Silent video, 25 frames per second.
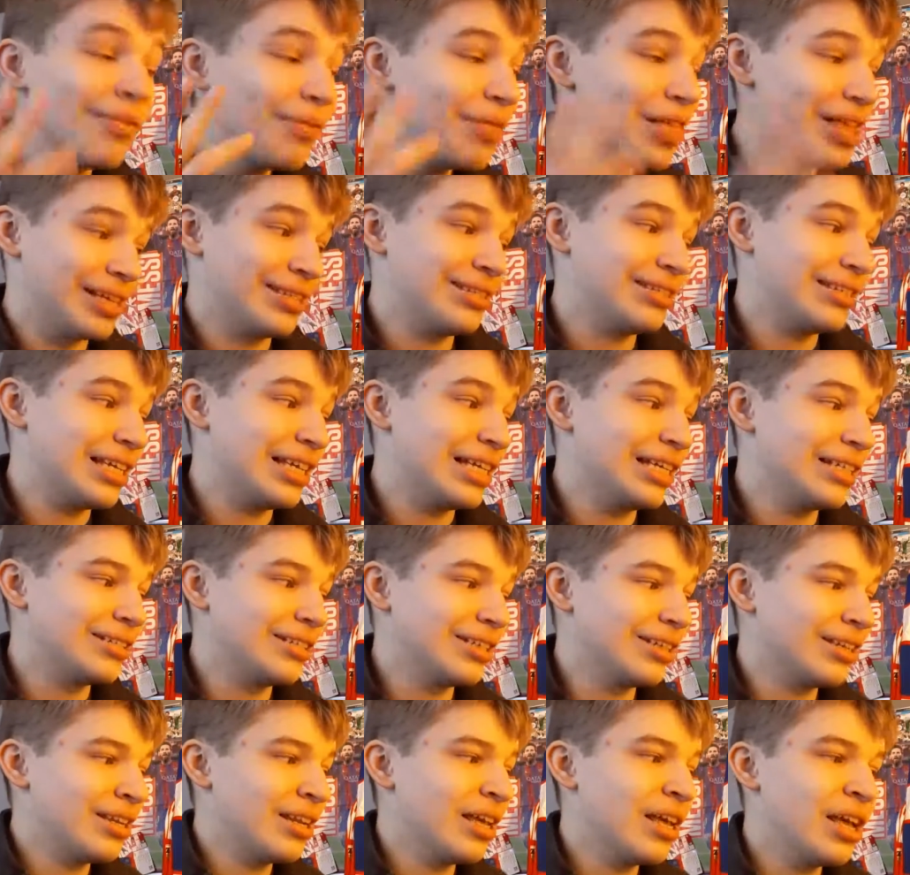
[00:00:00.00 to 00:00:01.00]
This
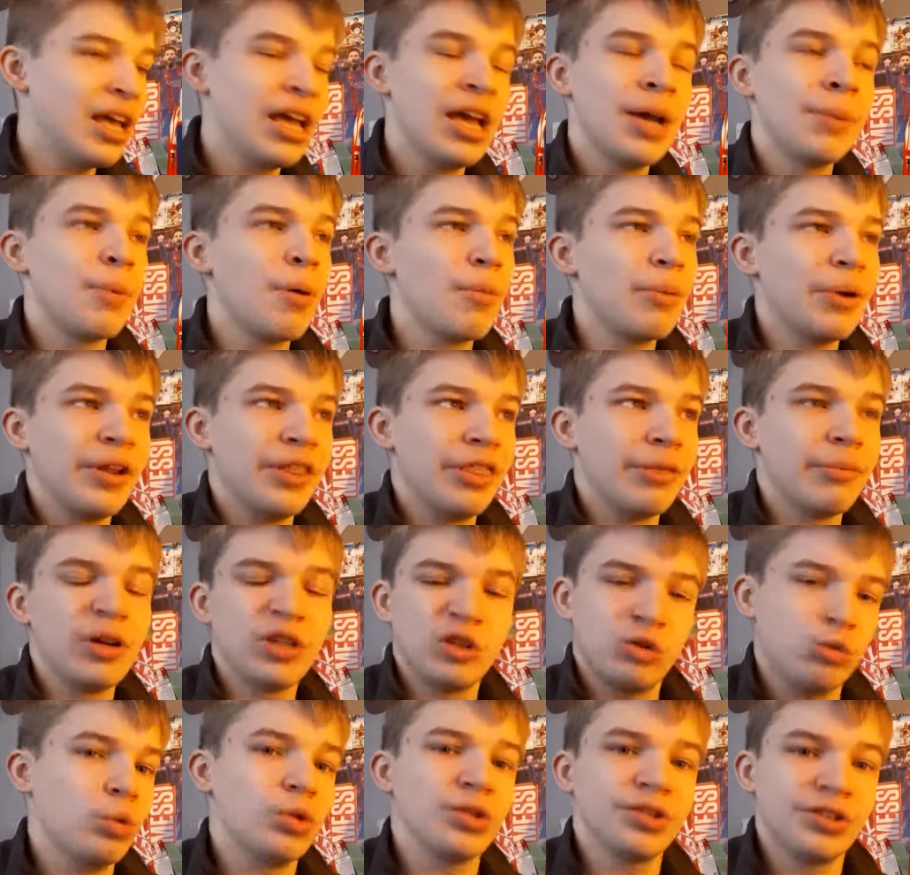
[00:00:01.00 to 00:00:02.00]
season, probably the
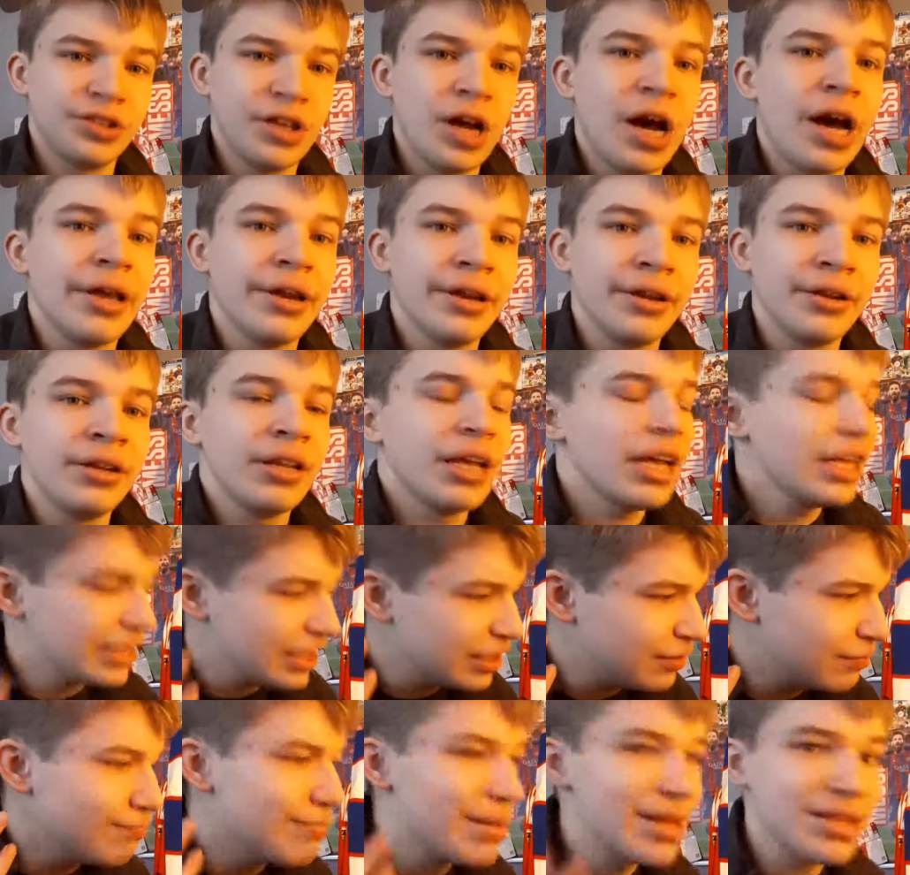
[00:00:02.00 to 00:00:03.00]
most one-sided. It
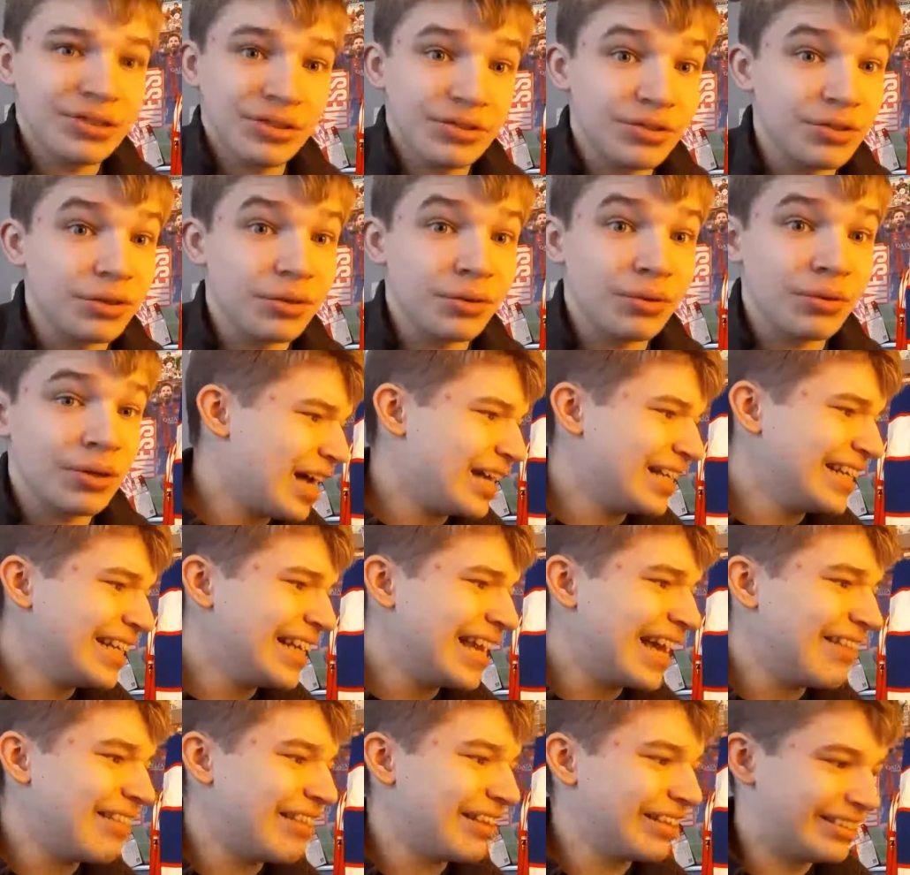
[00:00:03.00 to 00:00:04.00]
is mental. And
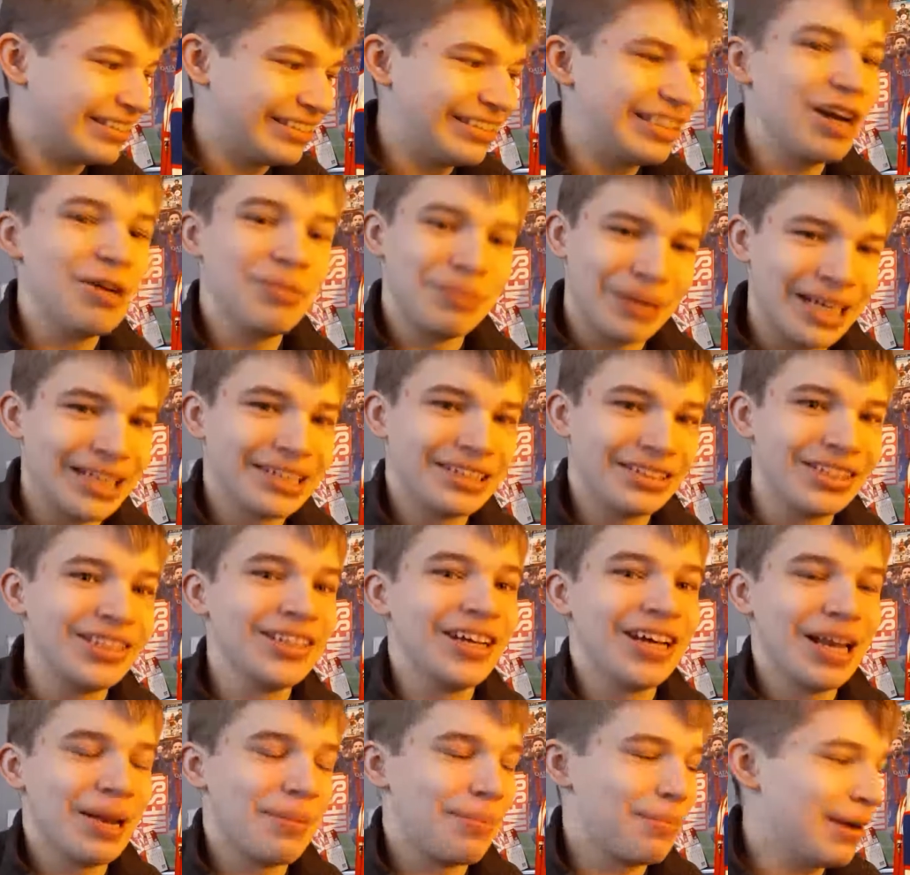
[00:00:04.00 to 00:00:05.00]
yet, they still managed to
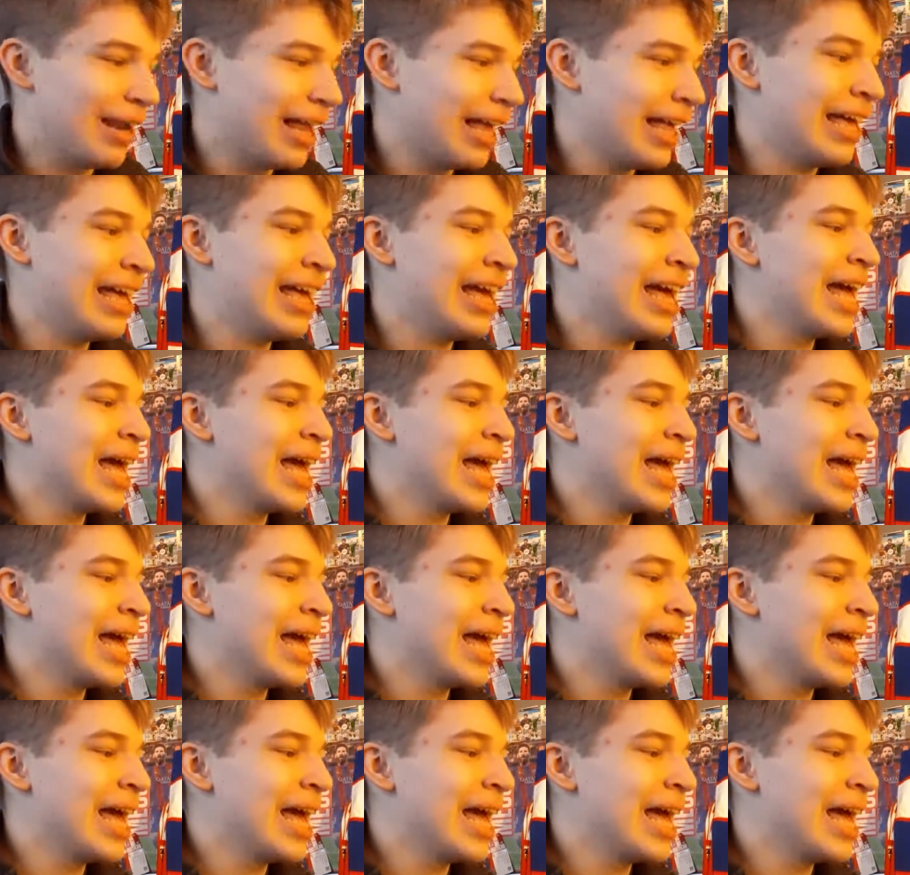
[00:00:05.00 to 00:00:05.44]
sign a player,